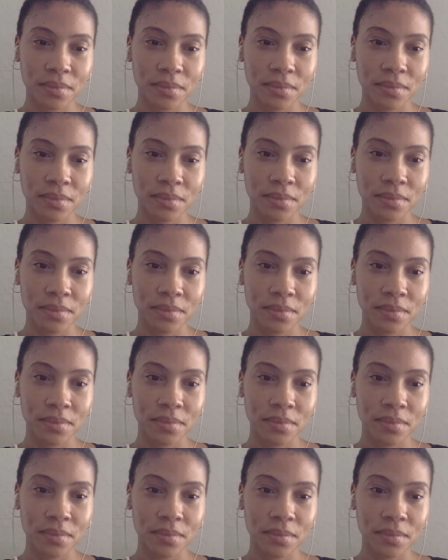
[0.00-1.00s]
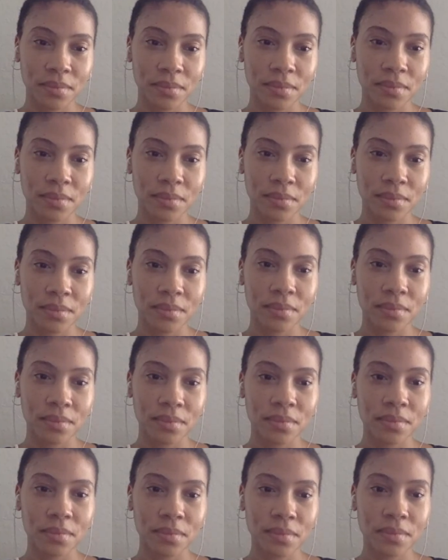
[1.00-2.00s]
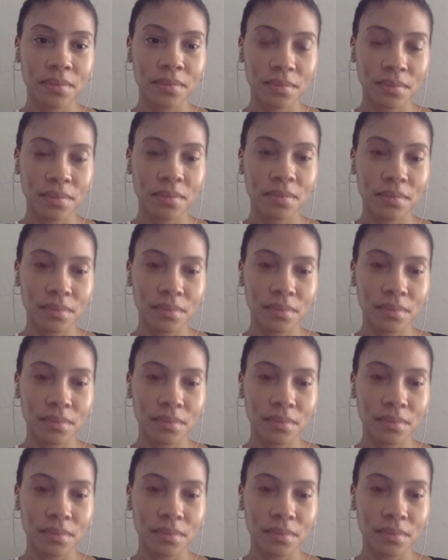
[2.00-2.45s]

The person shown says nothing.